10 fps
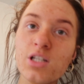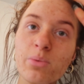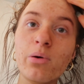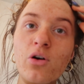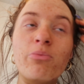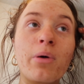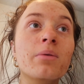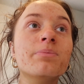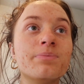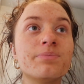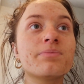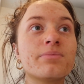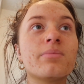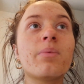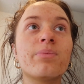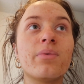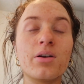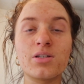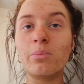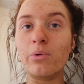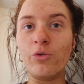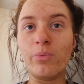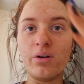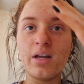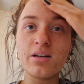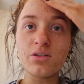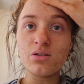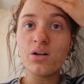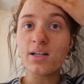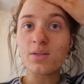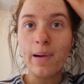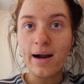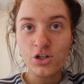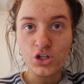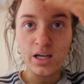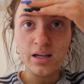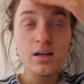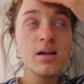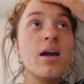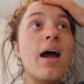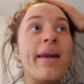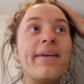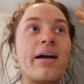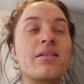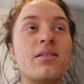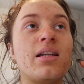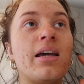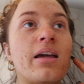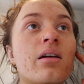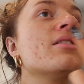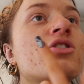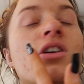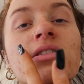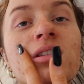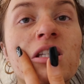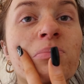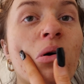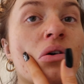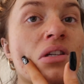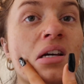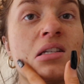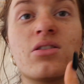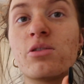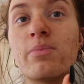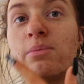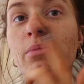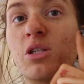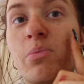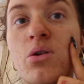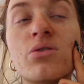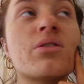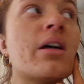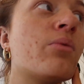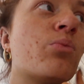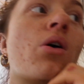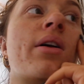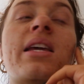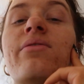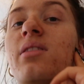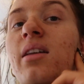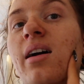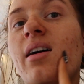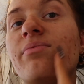an improvement. There is an improvement. It doesn't look as patchy and nasty. It's just the spots. It's just made my spots that weren't even there